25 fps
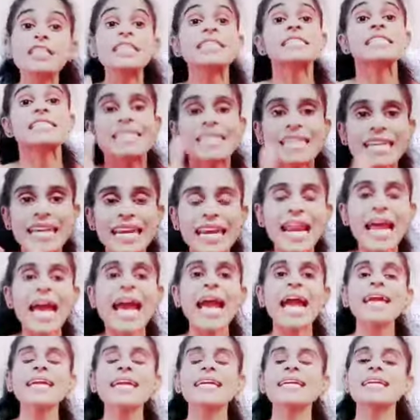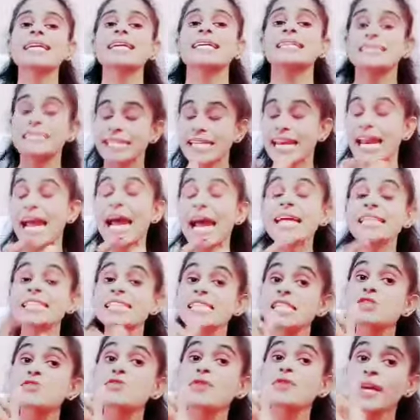scratch is
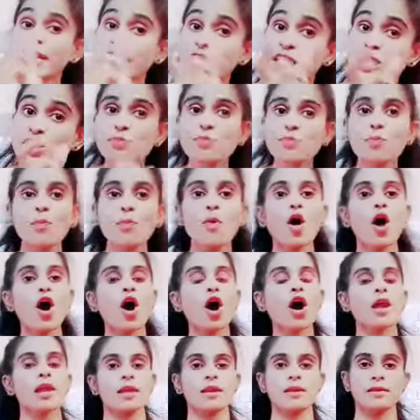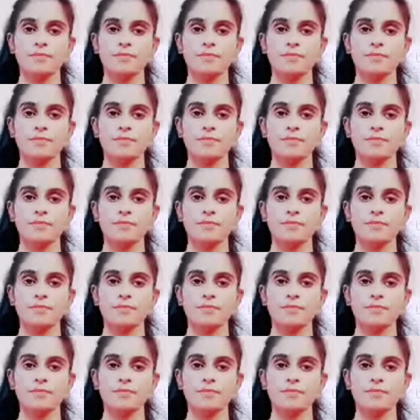very small.